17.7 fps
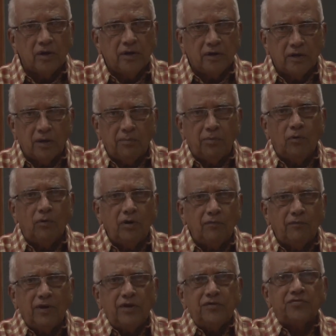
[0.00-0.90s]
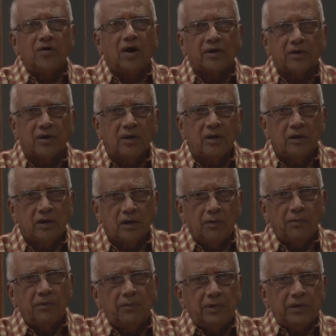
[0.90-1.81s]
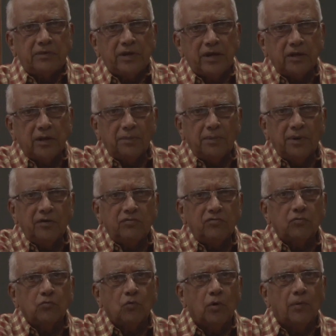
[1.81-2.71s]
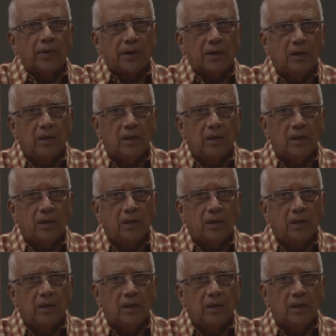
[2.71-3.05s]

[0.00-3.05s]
it will be only very short. It will be by 3-10 minutes is over.